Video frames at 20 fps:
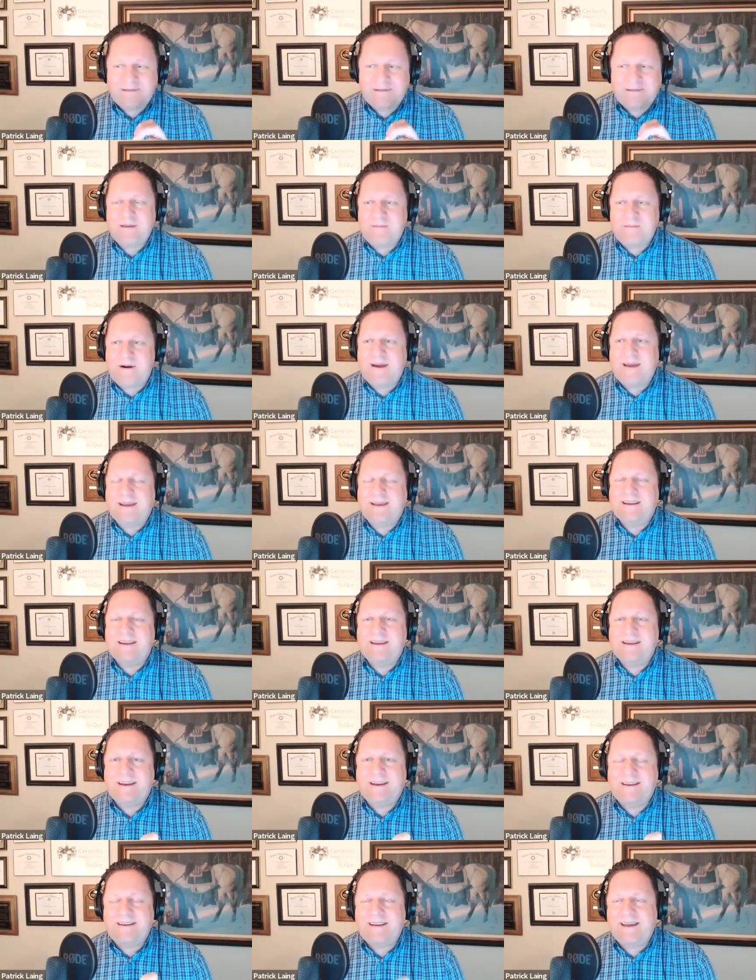My Mind.
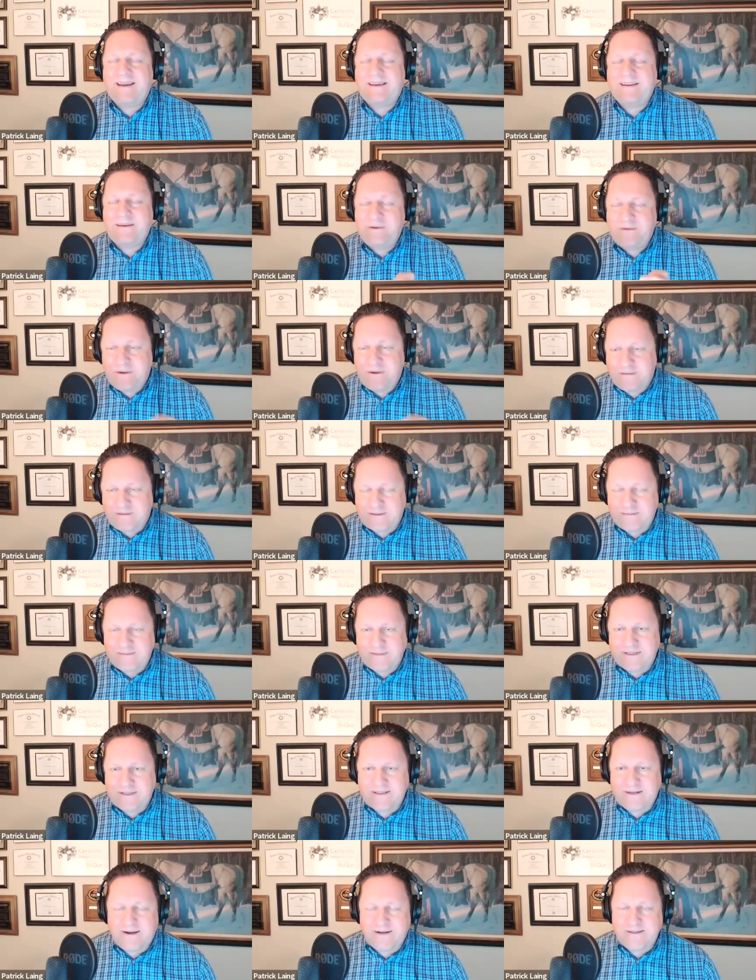And I knew there was
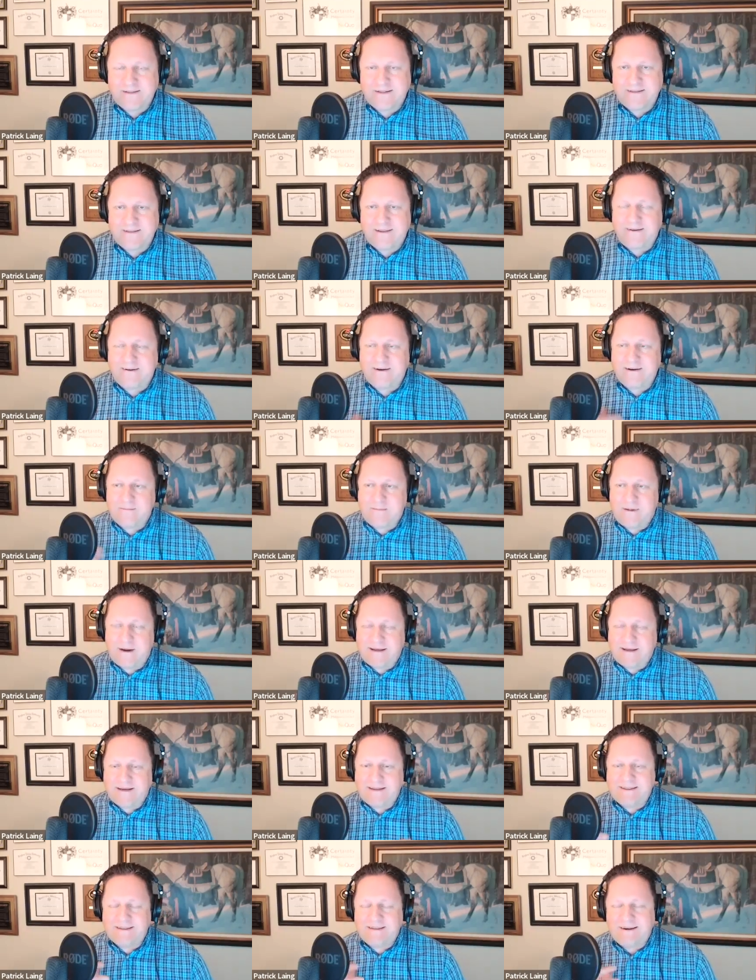massage in there and
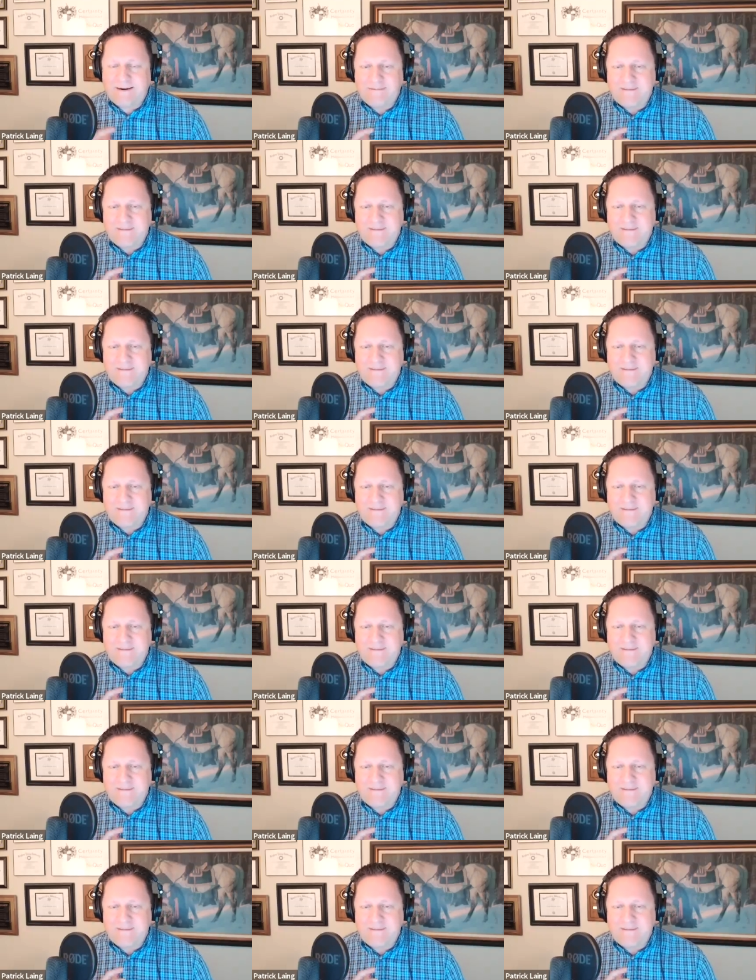mind in there.